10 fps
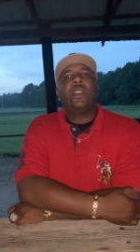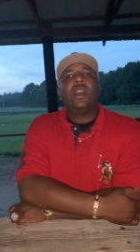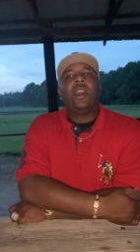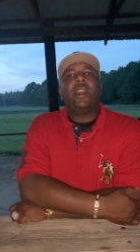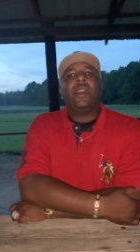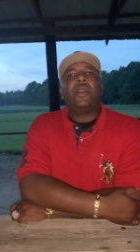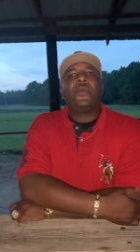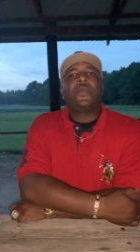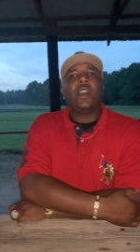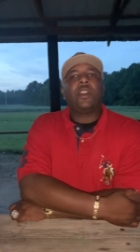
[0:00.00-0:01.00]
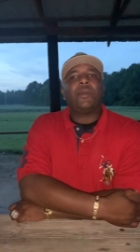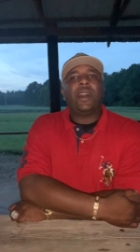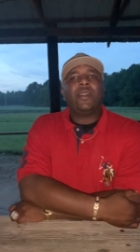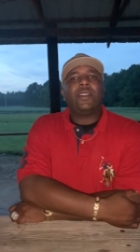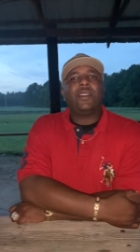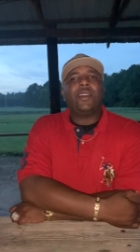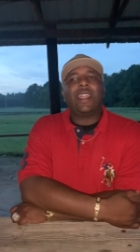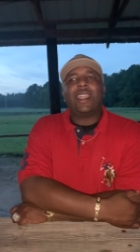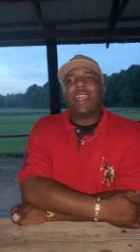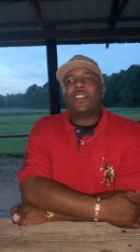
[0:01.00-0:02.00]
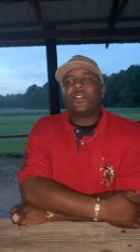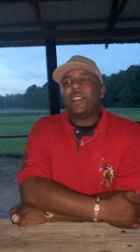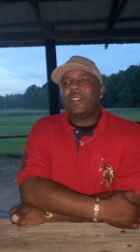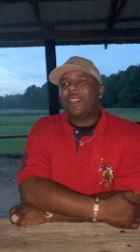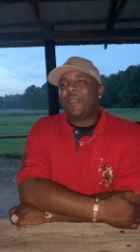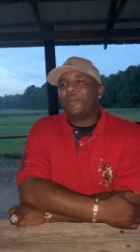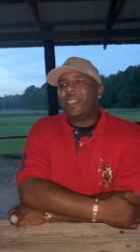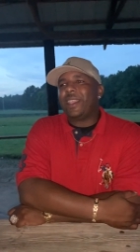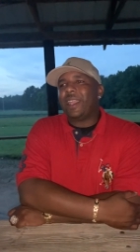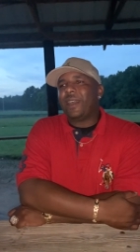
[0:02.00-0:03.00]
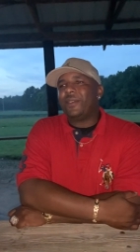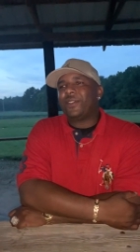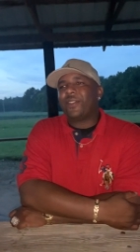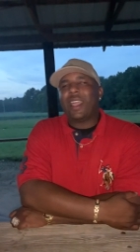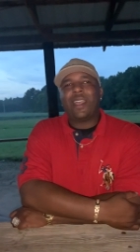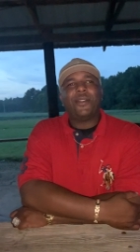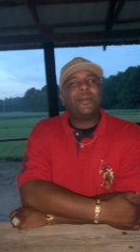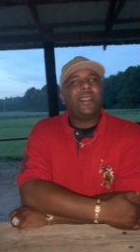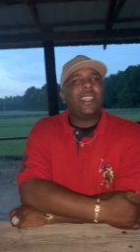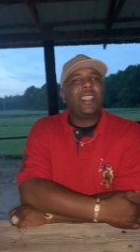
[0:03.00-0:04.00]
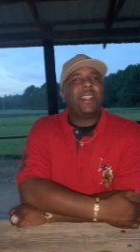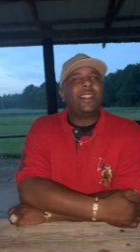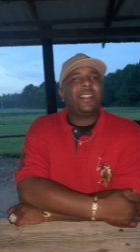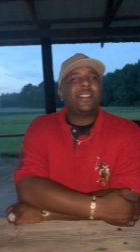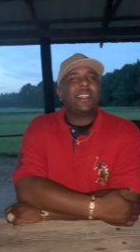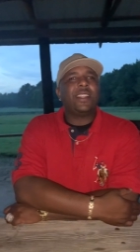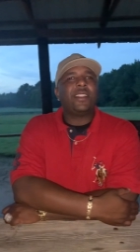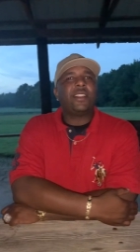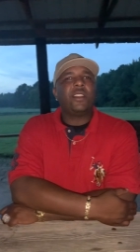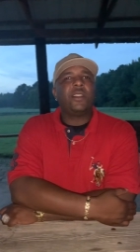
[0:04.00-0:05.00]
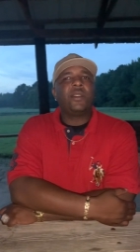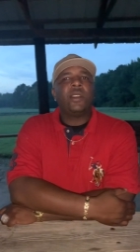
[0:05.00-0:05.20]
thought about, I dreamed like, man, I was driving, man, and this, that, and the third.